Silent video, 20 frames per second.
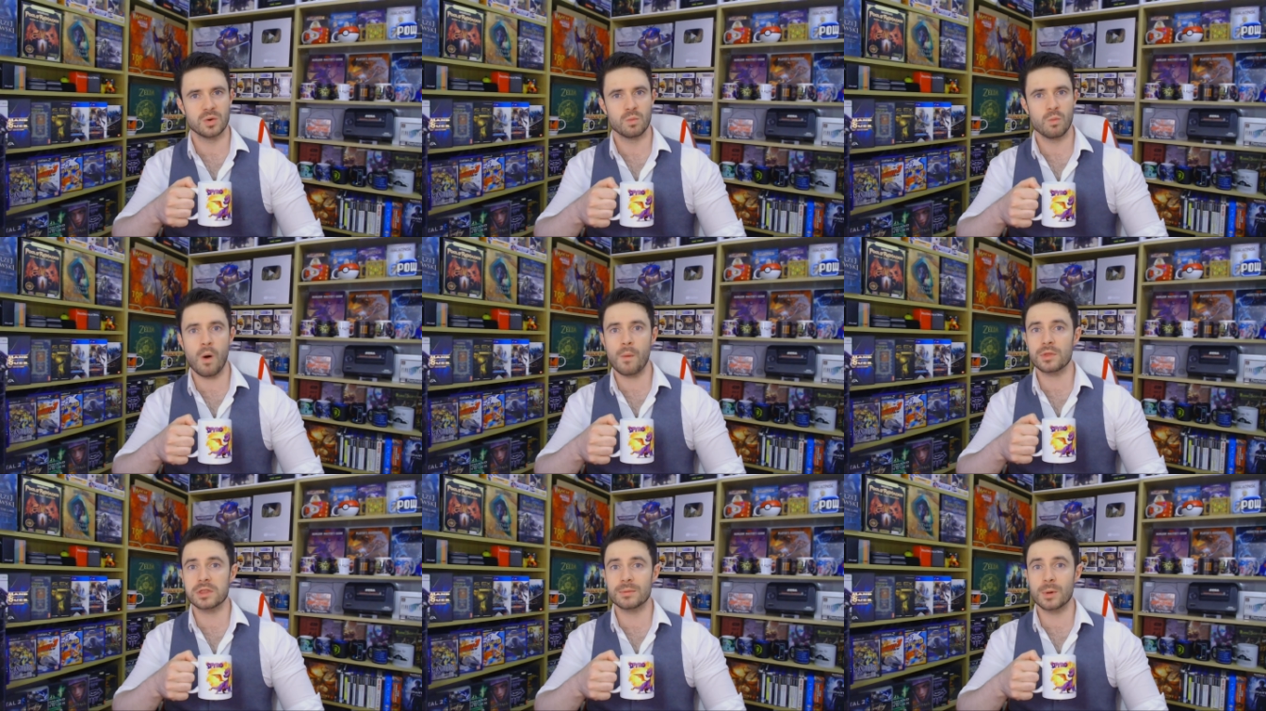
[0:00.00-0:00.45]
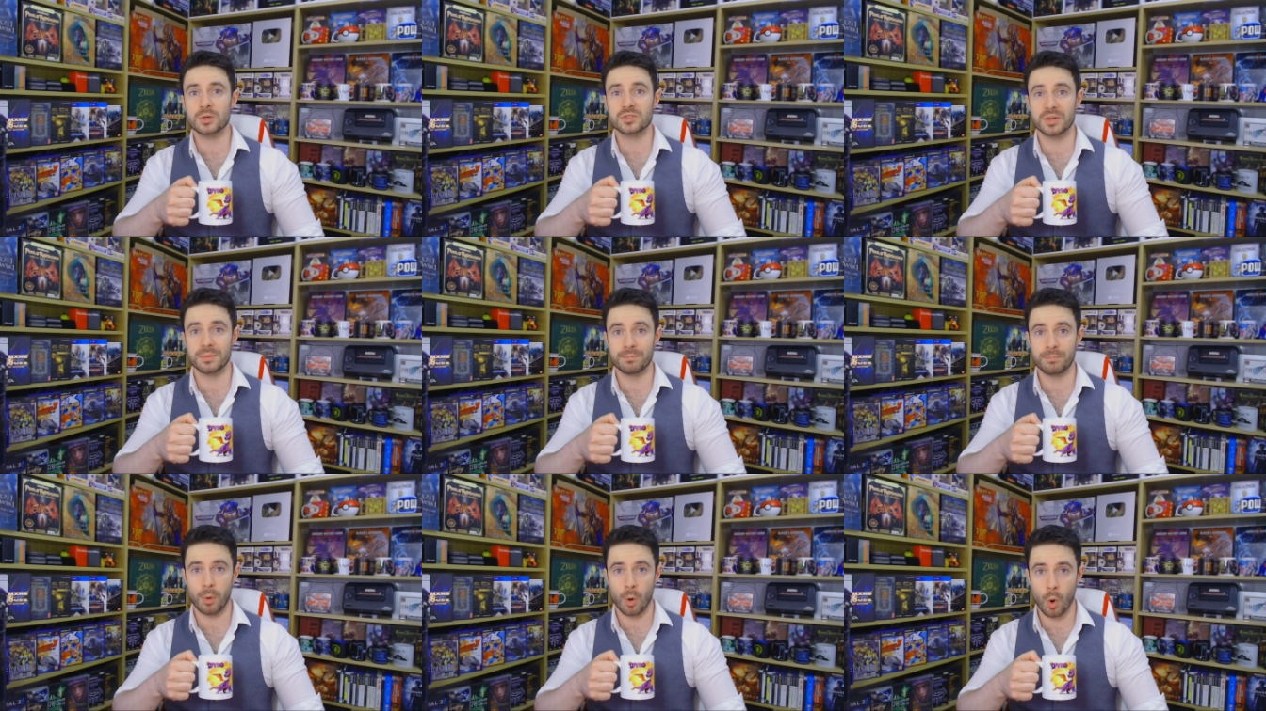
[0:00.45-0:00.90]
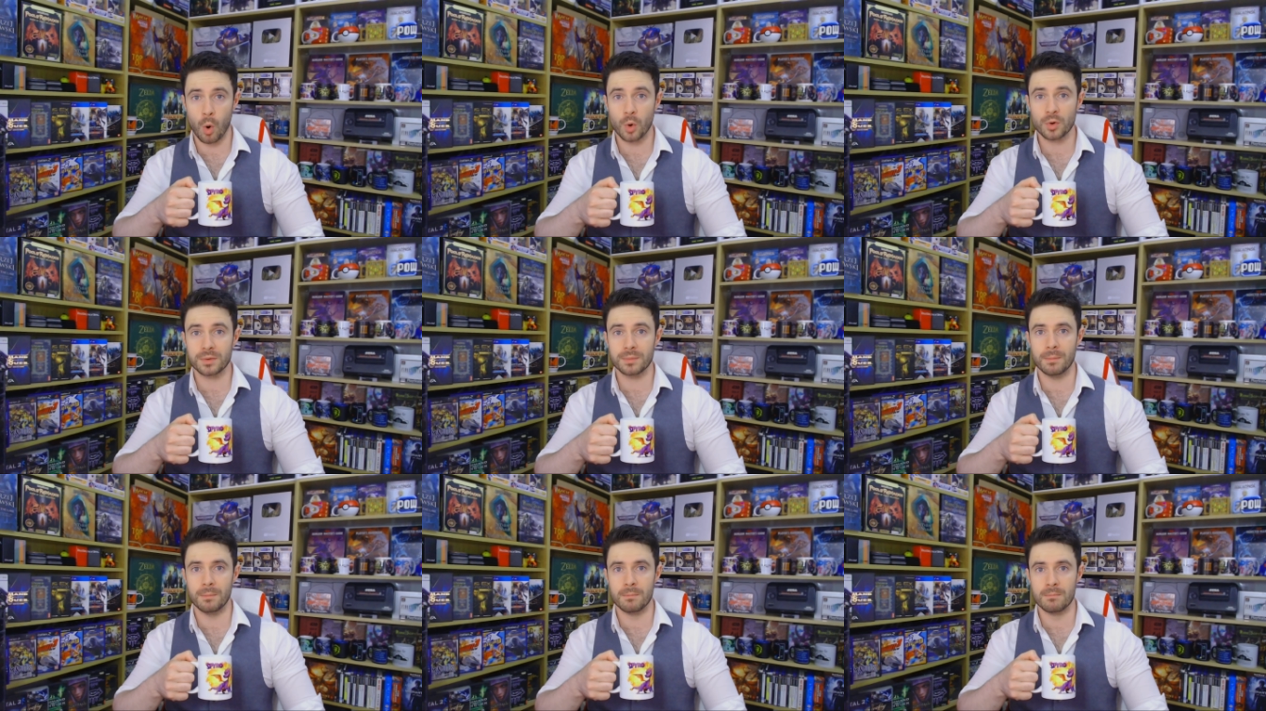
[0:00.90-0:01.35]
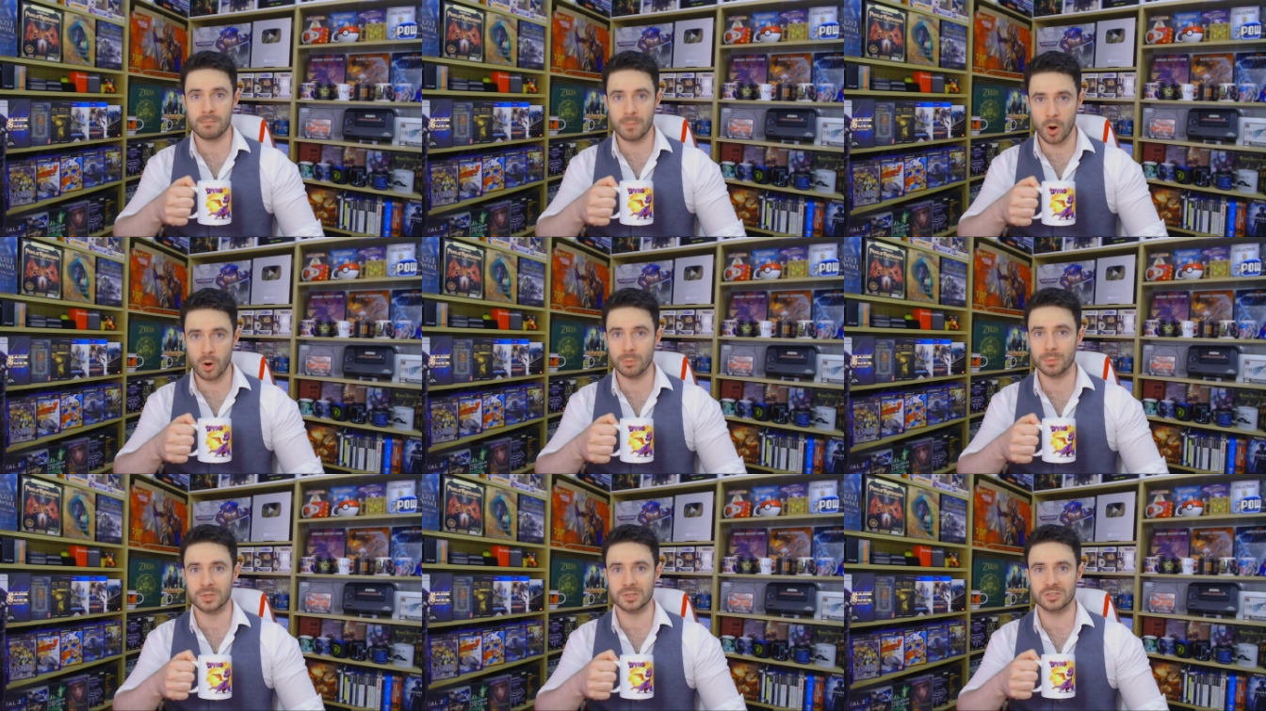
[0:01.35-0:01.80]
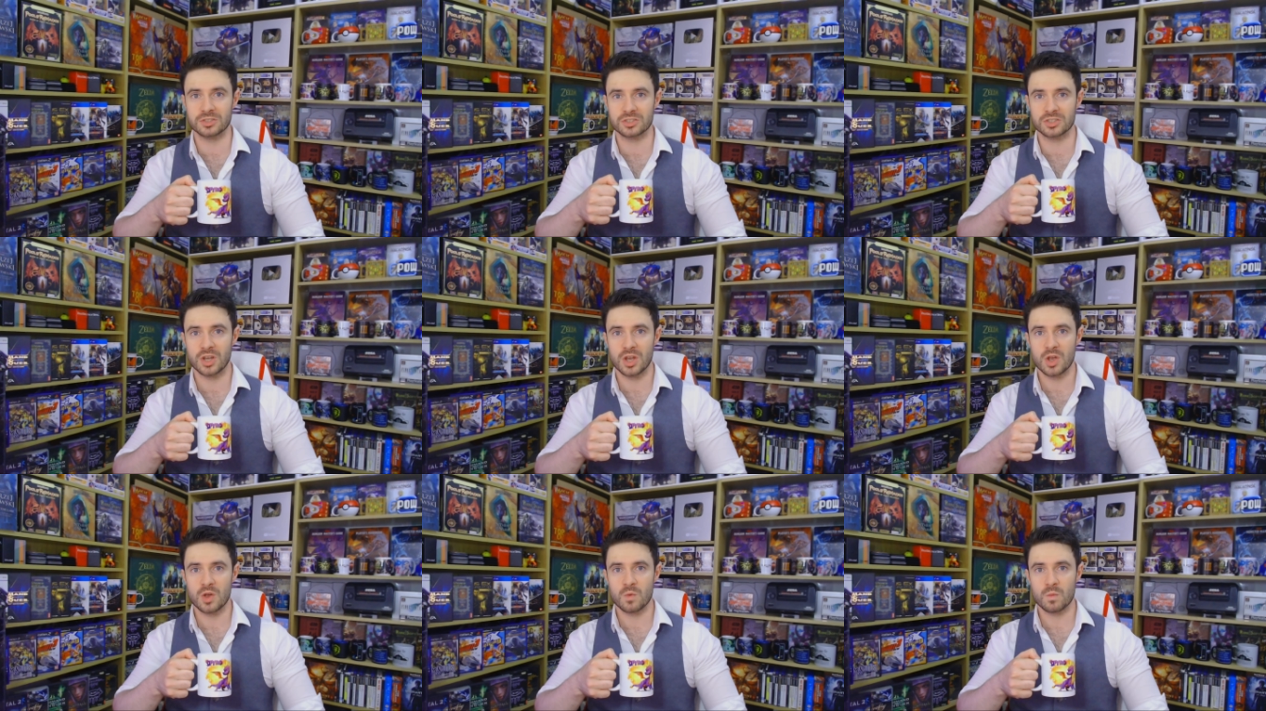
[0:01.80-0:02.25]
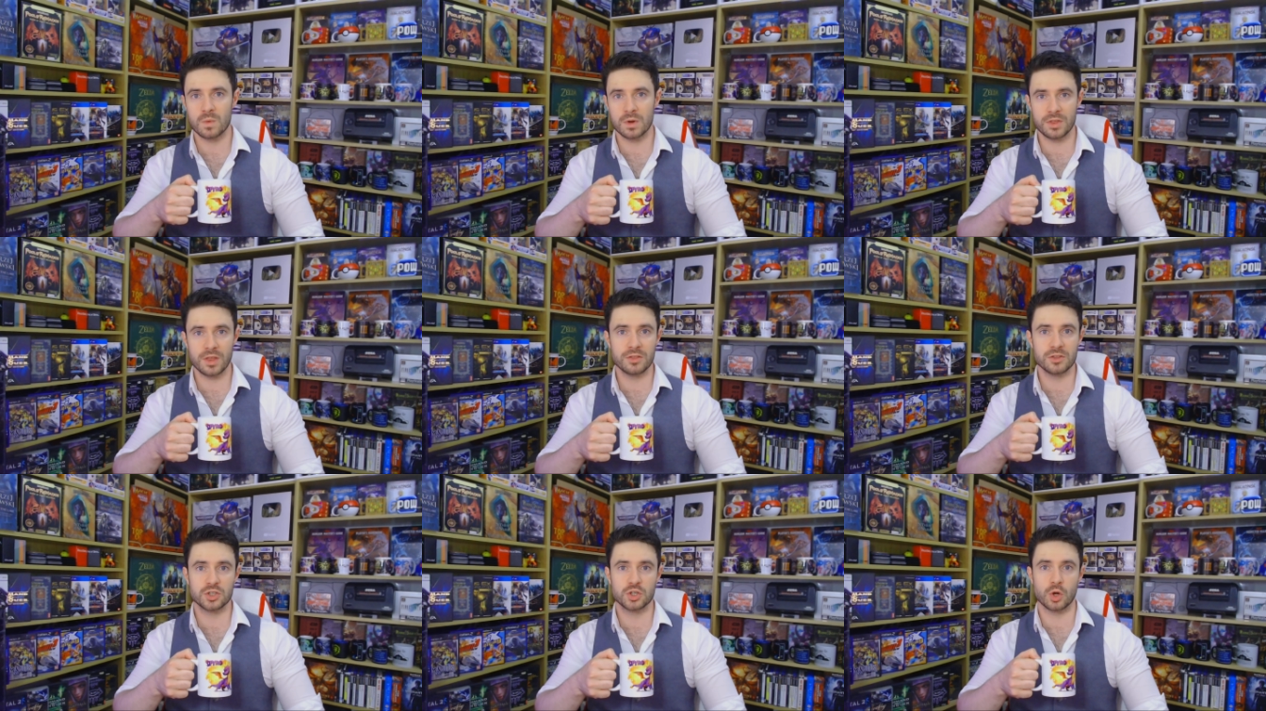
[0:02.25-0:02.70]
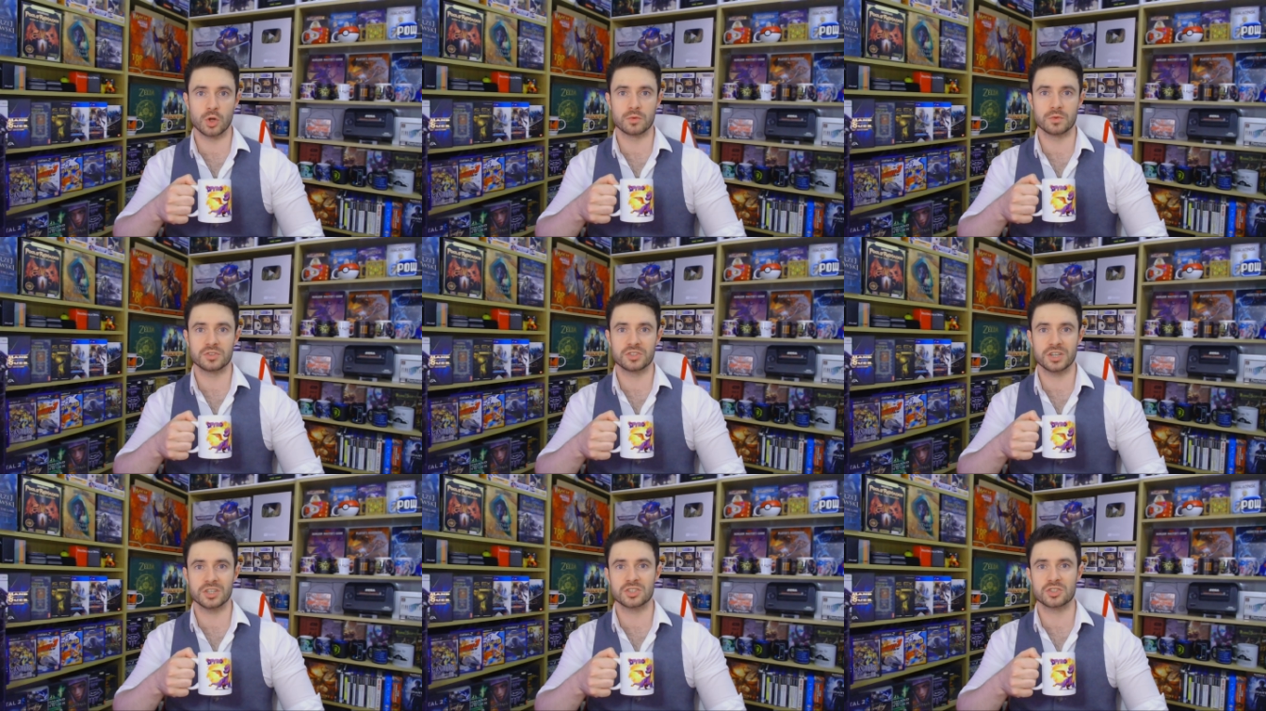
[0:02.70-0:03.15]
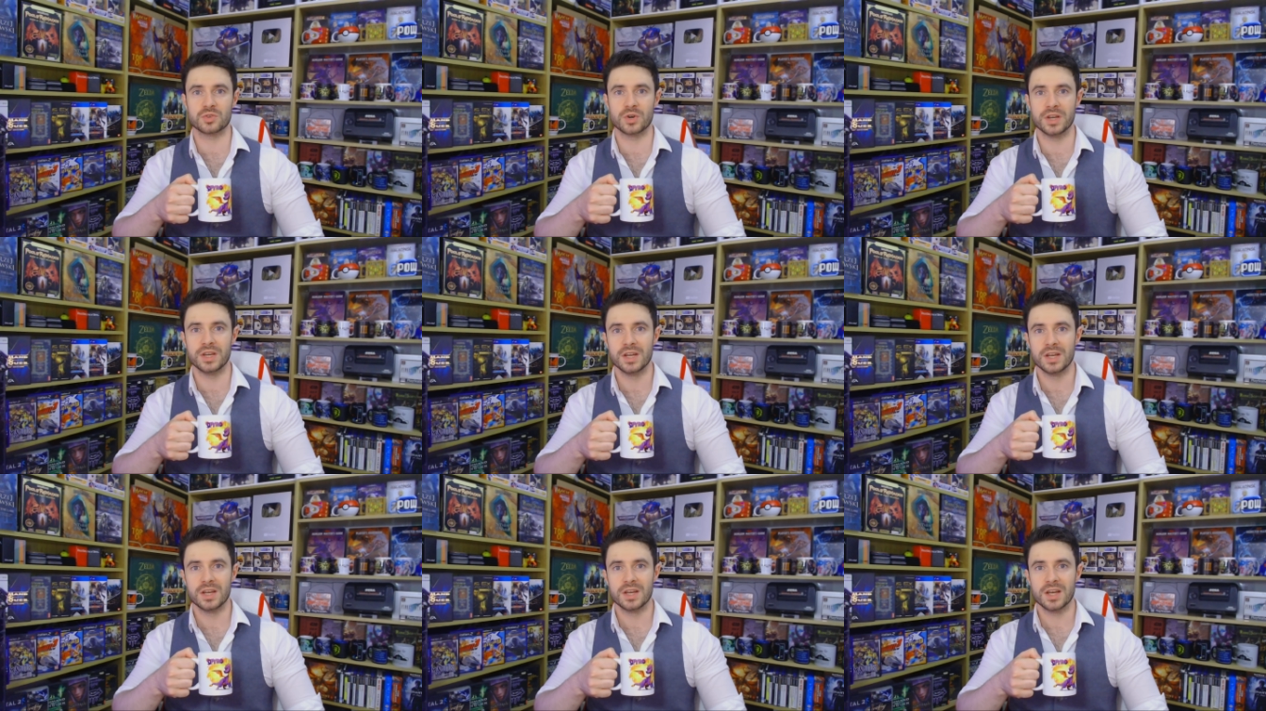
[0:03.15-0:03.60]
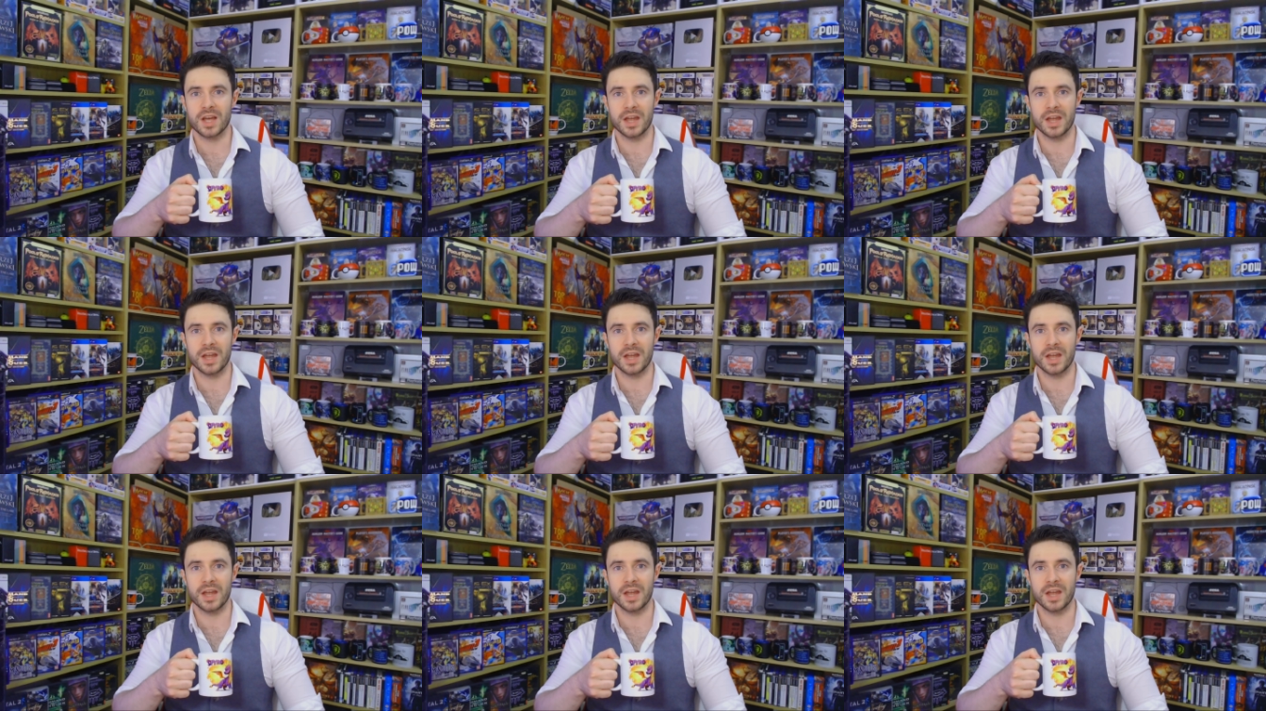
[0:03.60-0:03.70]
What were the most important moments within the genre's history,